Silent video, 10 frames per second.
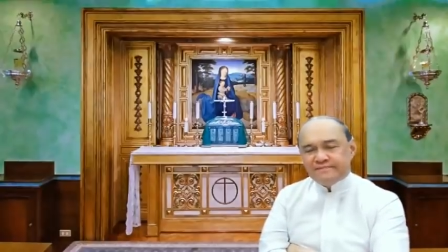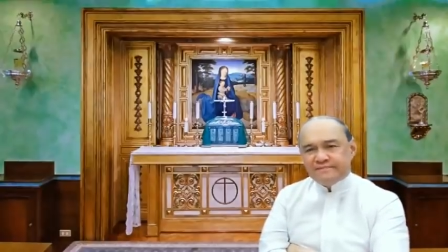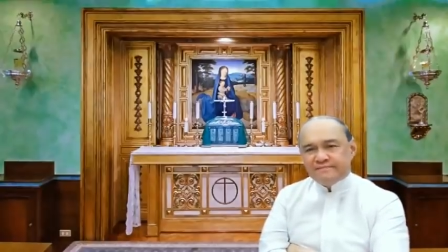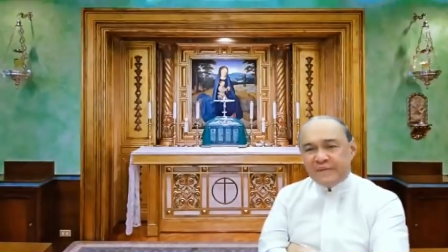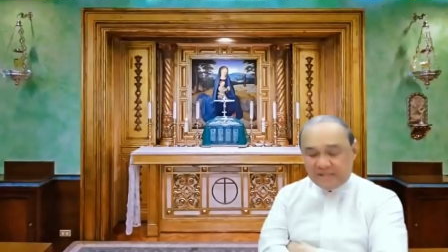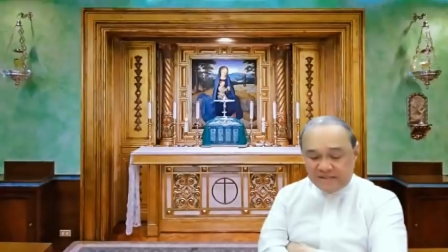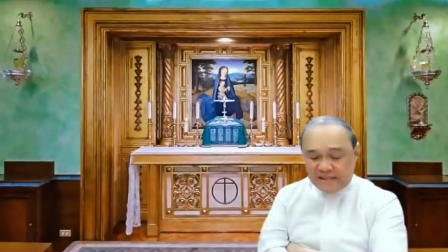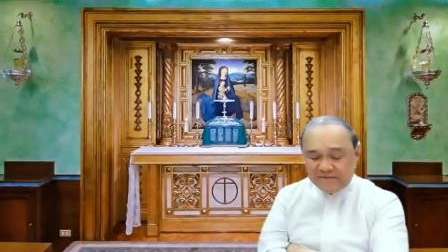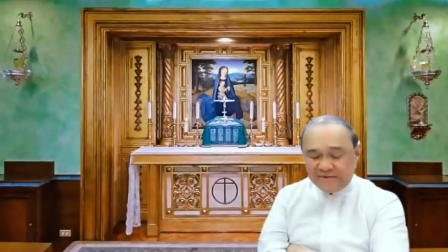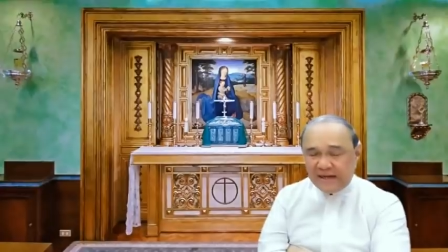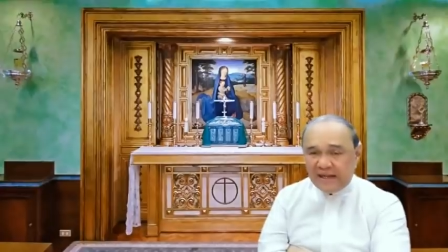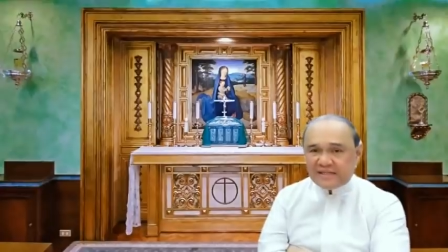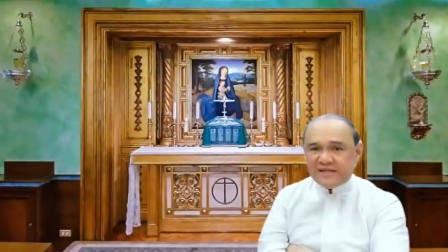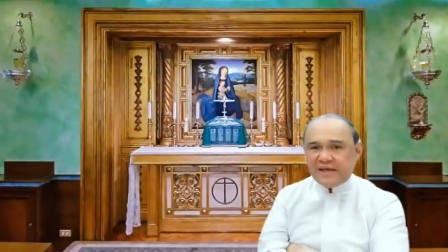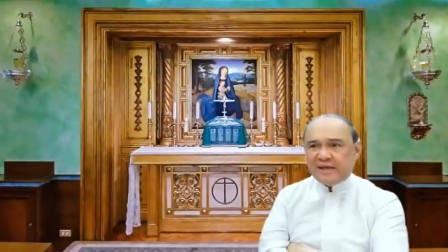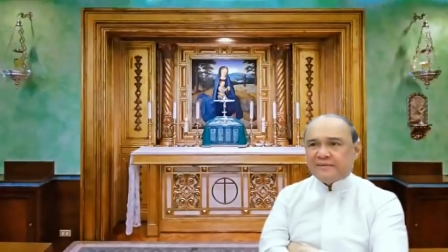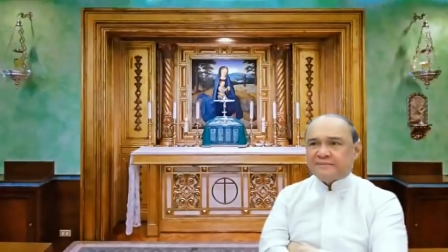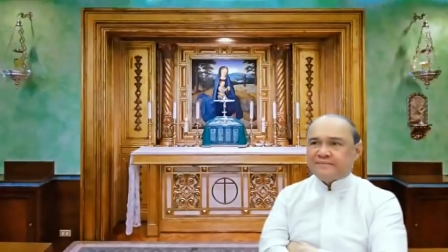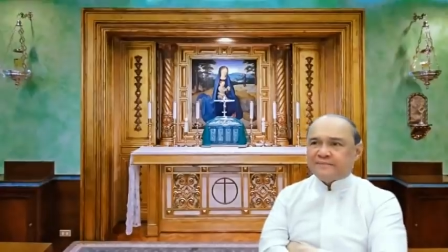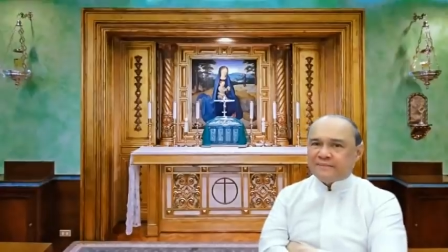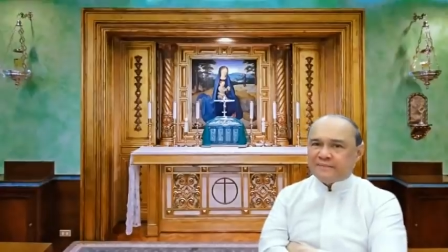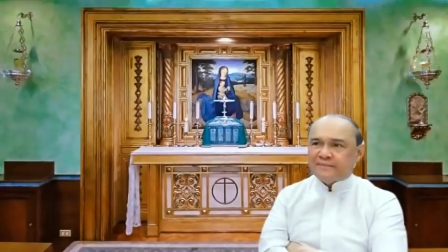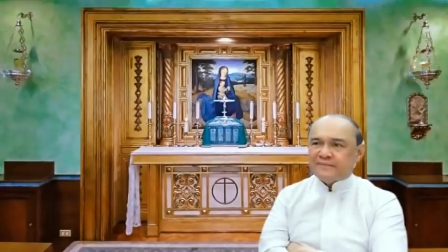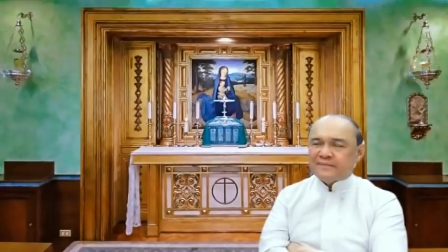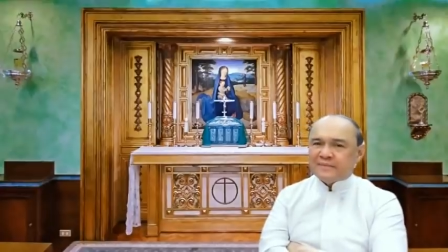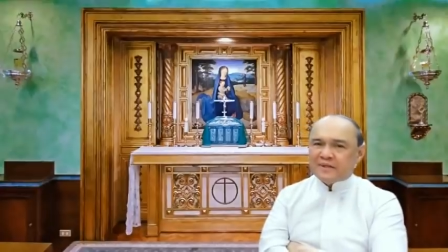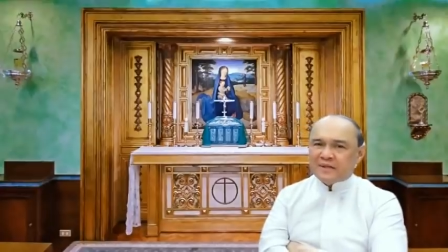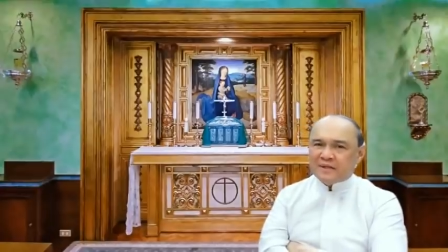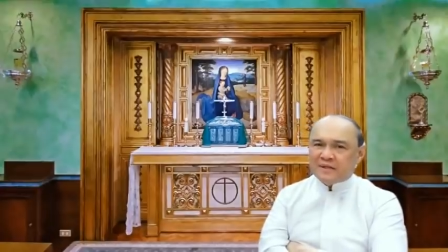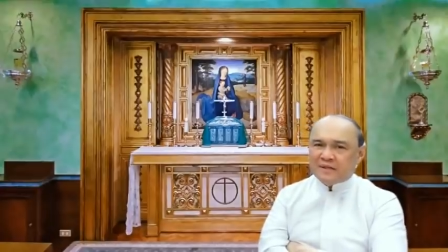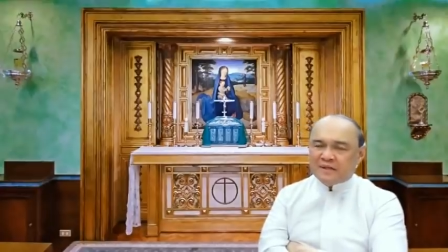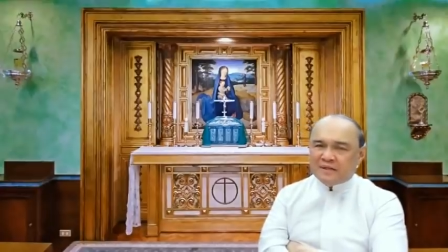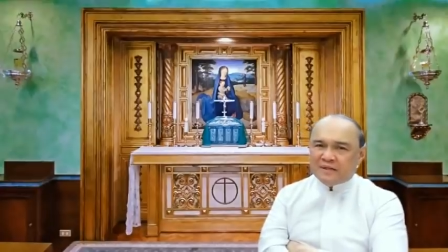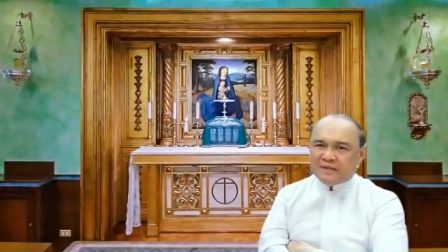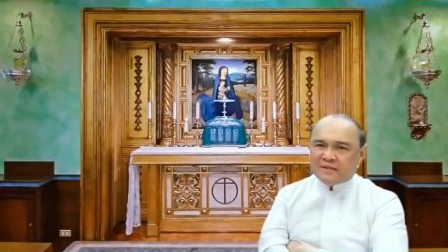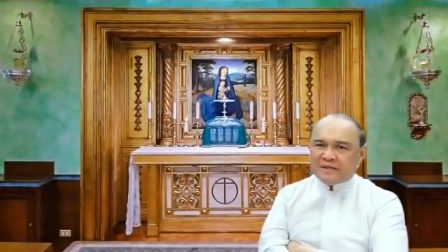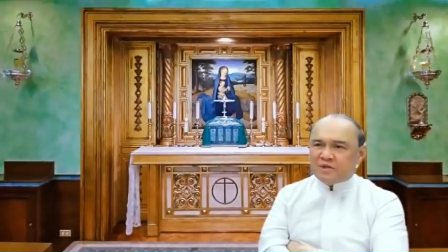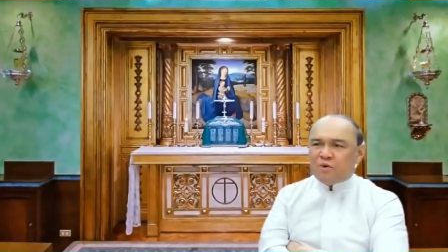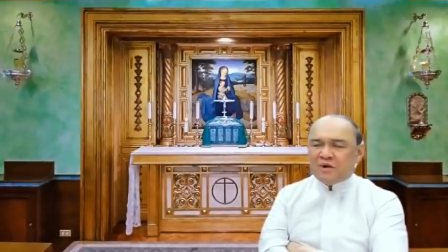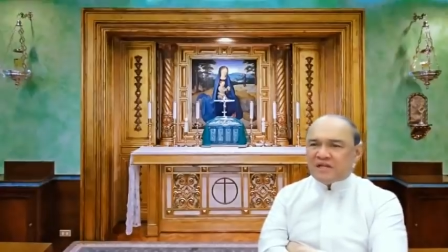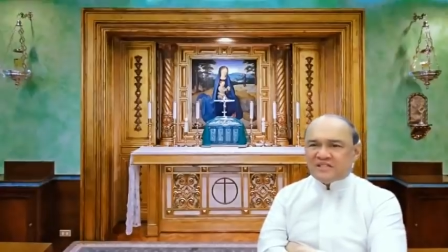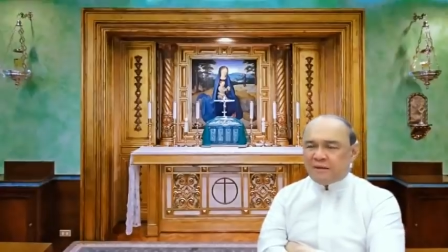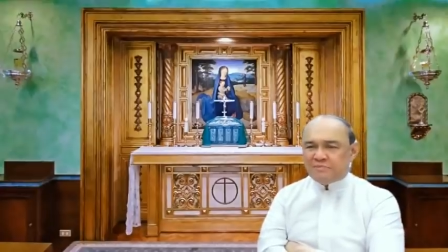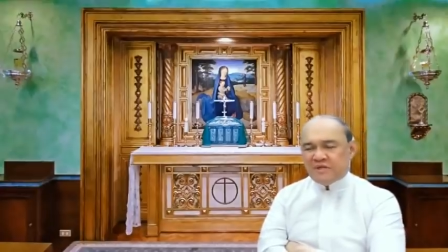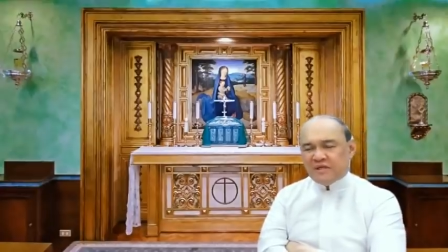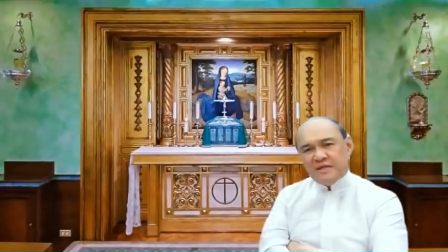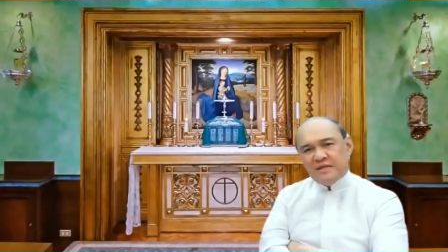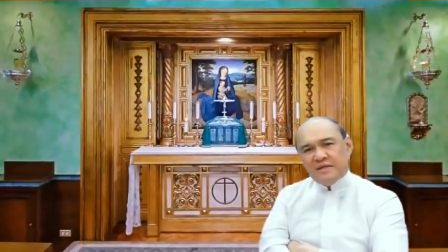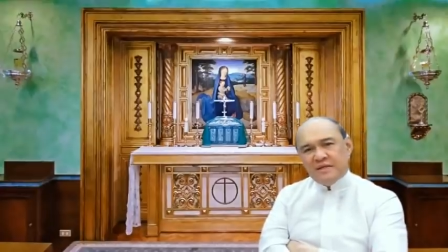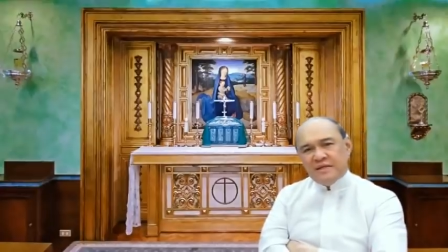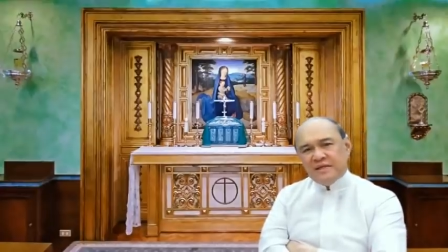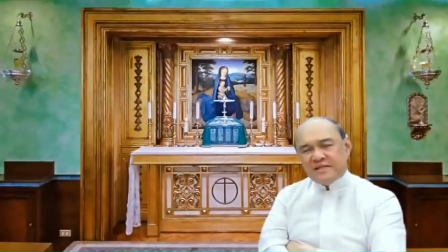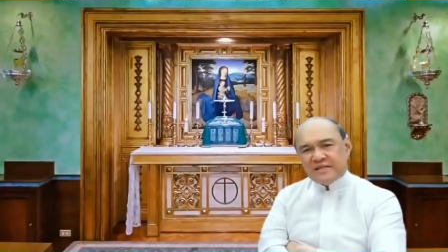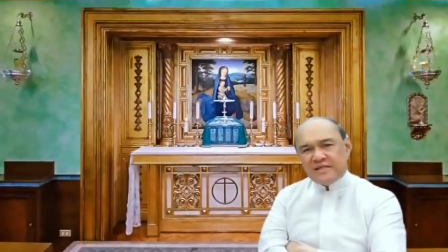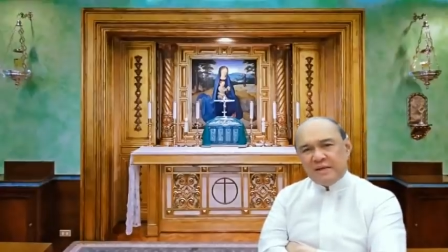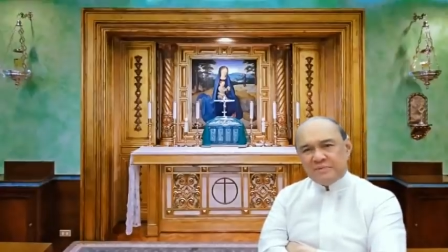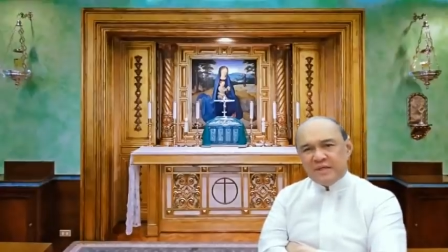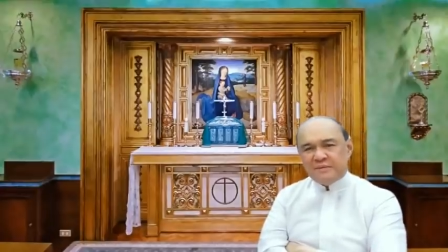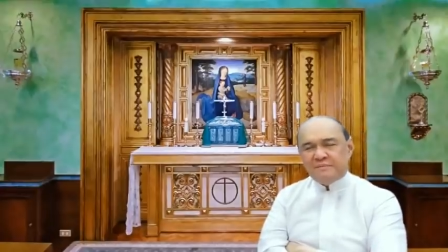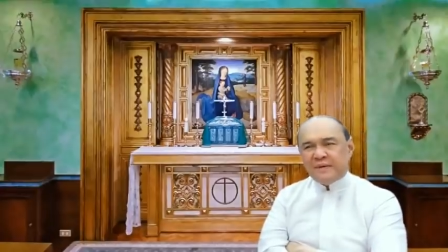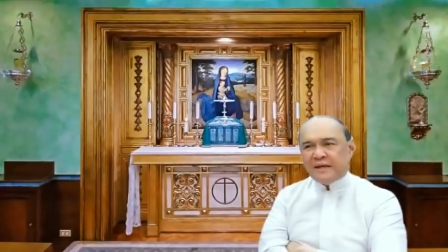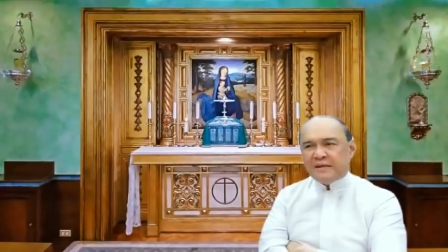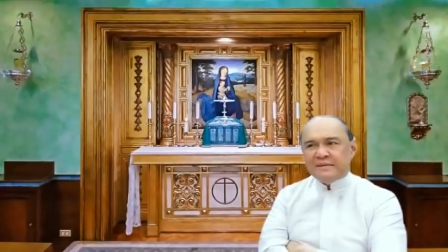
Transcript: because that's really a saying hmm? that no one accepted is accepted by